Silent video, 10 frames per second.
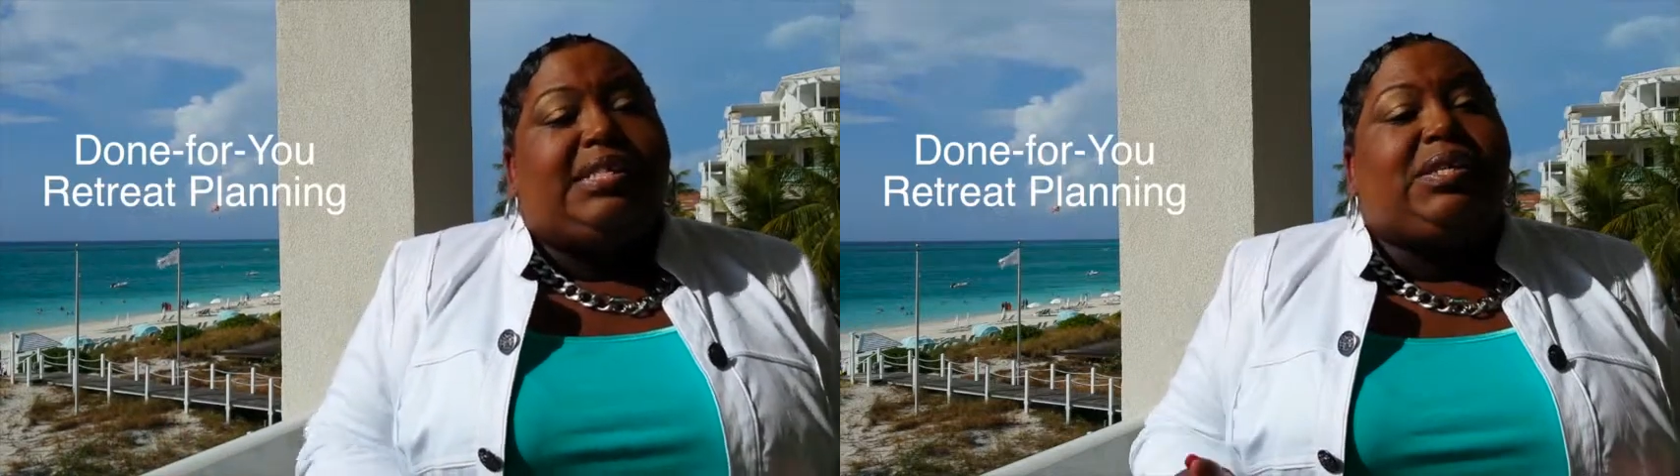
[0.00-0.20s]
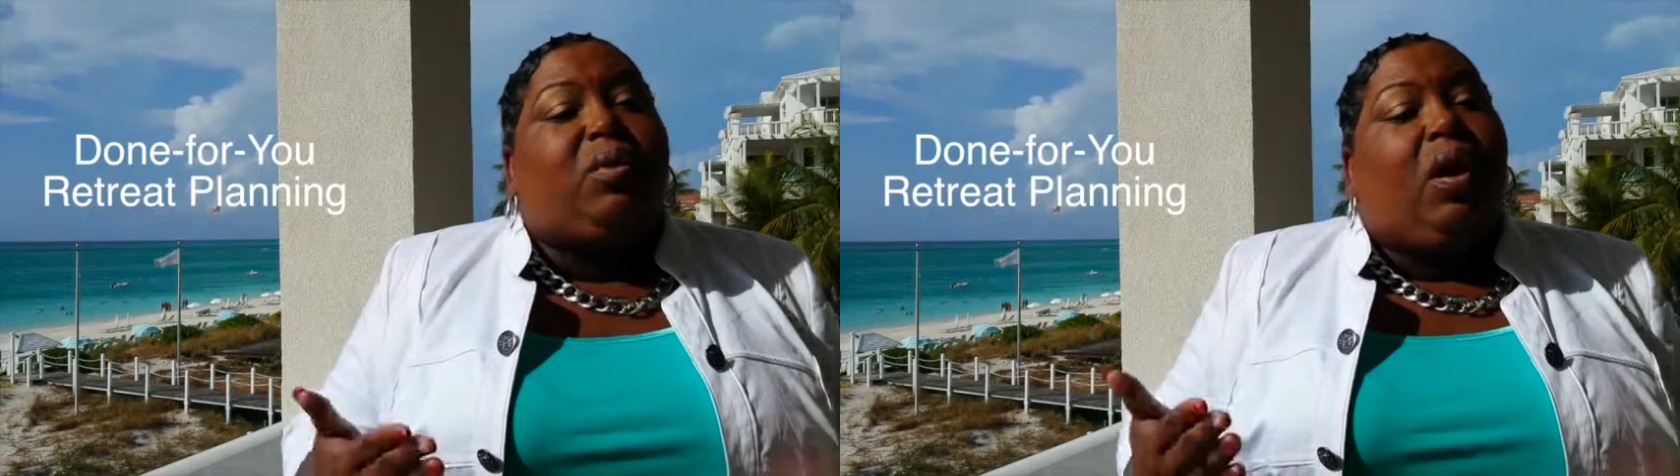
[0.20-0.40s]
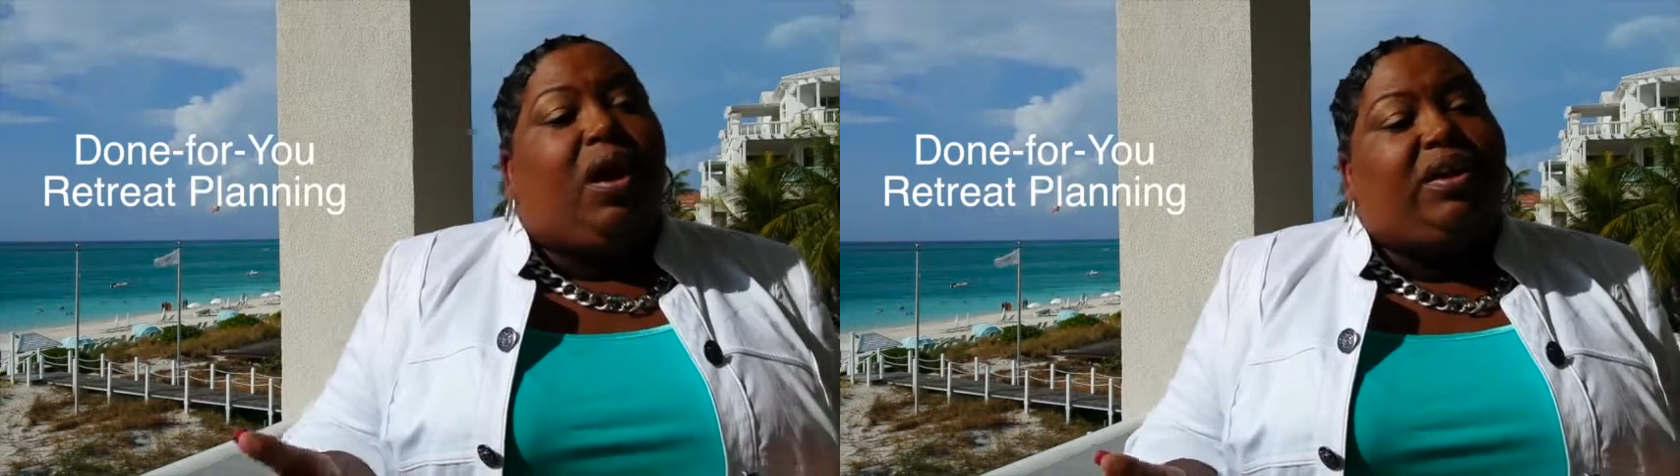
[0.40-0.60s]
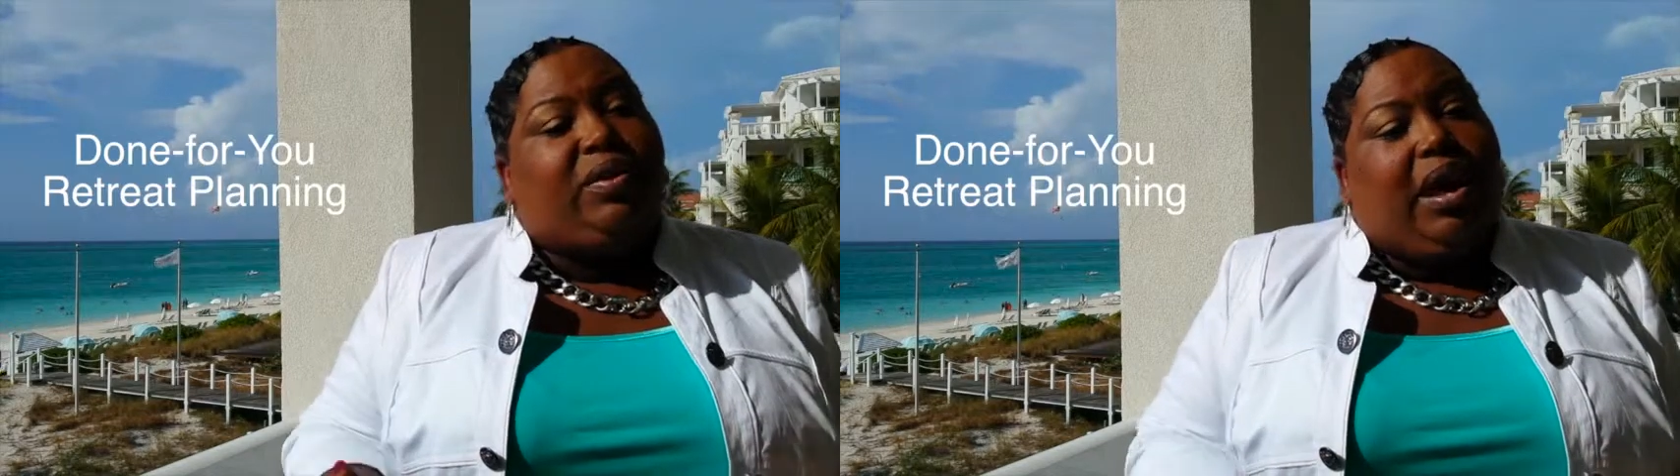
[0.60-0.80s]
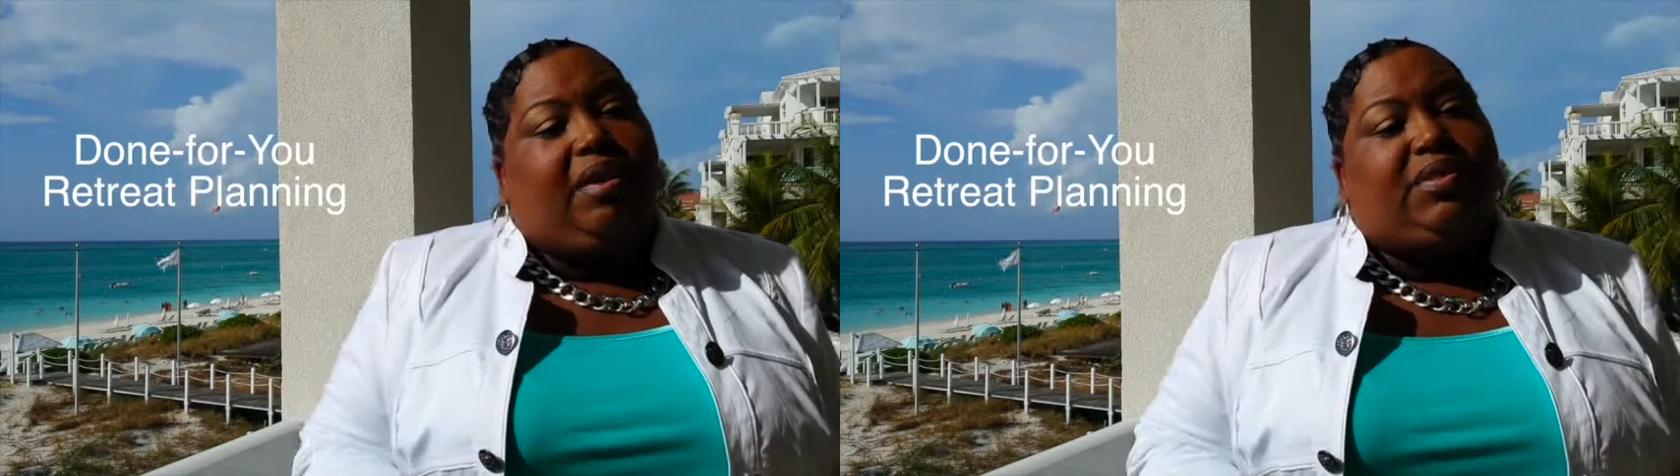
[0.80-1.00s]
So all
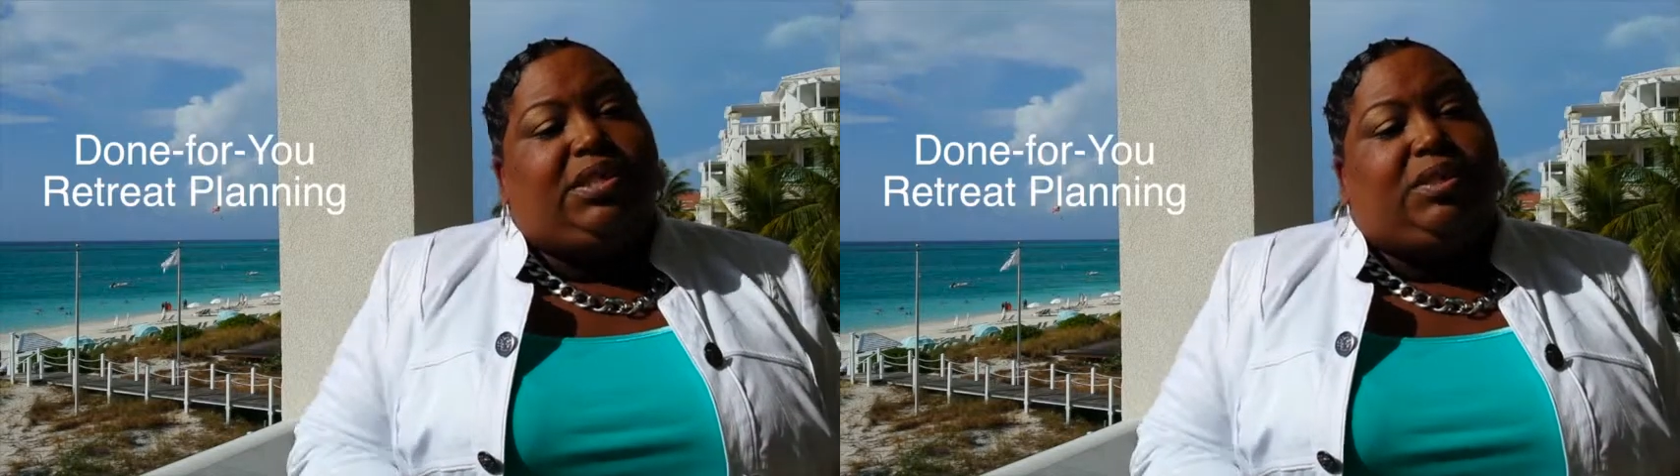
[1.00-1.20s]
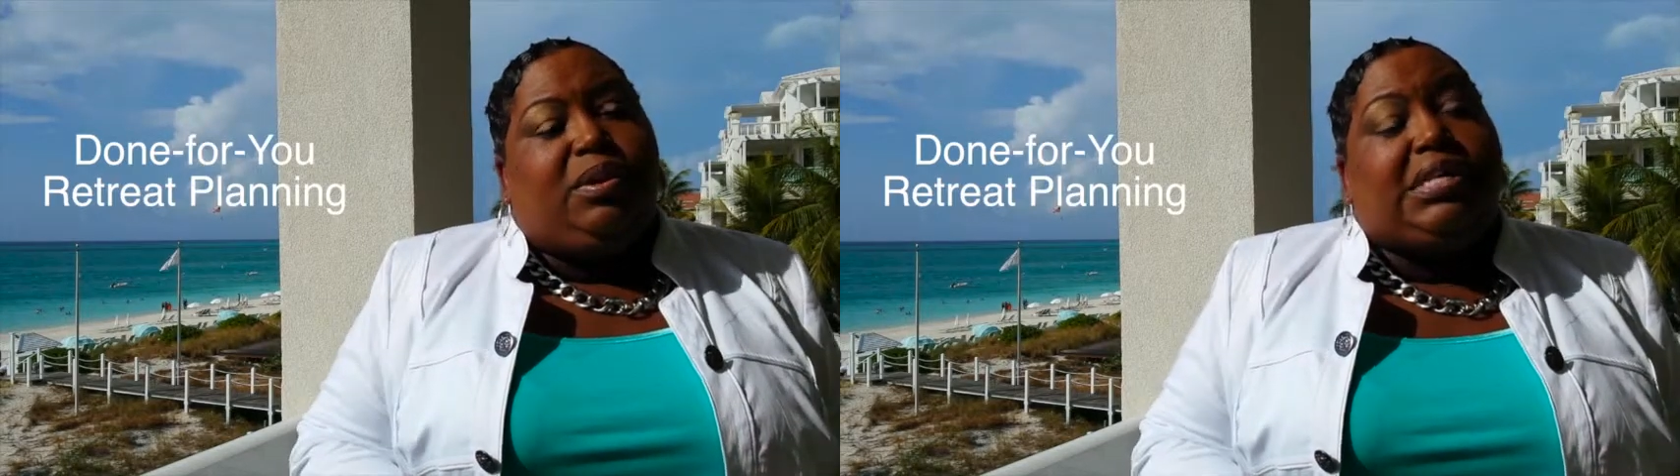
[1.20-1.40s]
you have to do